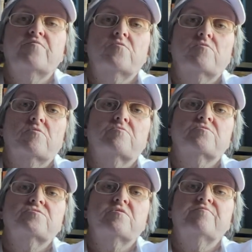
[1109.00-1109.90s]
the
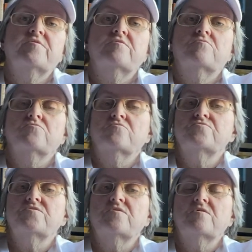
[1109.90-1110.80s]
self that you're
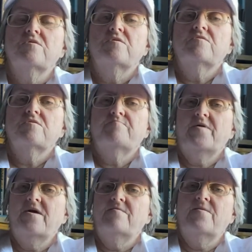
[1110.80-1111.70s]
losing, the
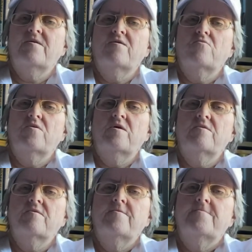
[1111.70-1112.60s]
pain that you're
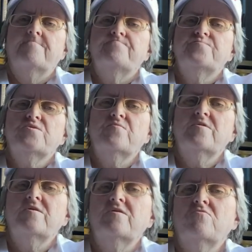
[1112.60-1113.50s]
in, so
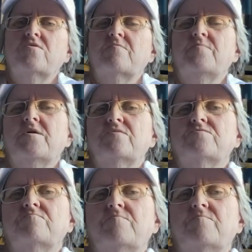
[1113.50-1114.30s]
that you can begin to